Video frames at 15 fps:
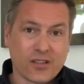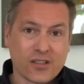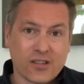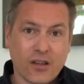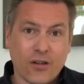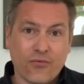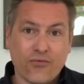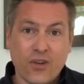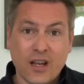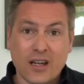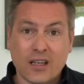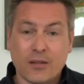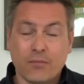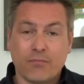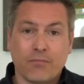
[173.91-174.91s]
So
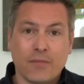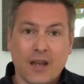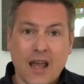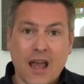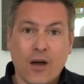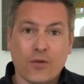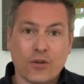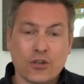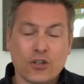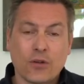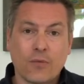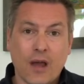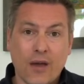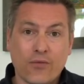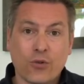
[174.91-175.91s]
really now you should
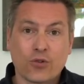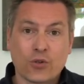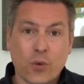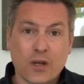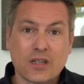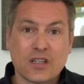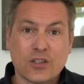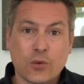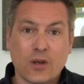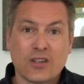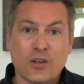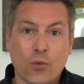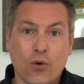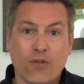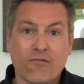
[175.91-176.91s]
have your
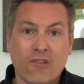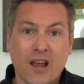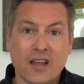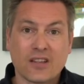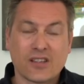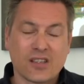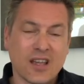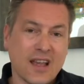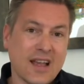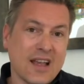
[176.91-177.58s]
2021 rates.